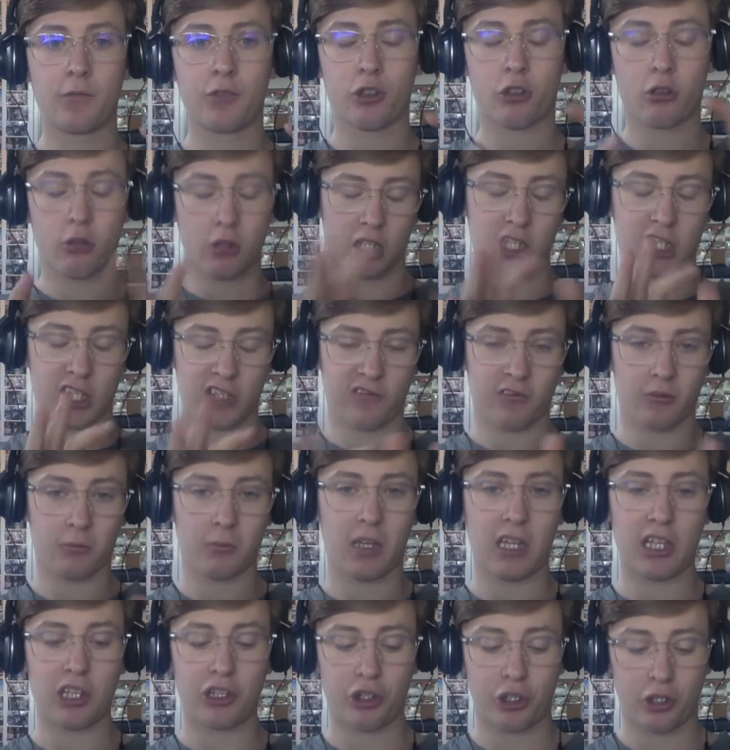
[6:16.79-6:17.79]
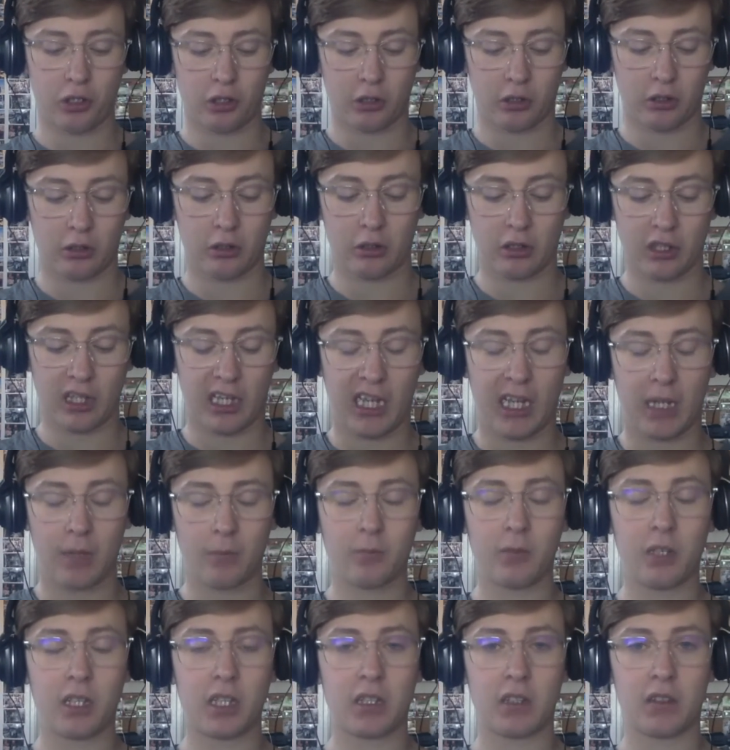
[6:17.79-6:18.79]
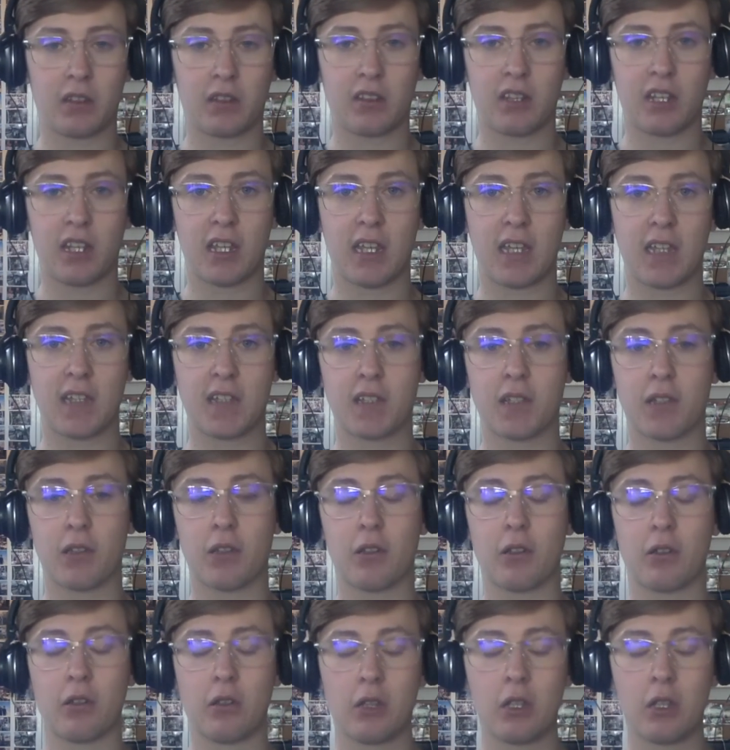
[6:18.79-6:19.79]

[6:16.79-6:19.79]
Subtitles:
transformation happening there, so.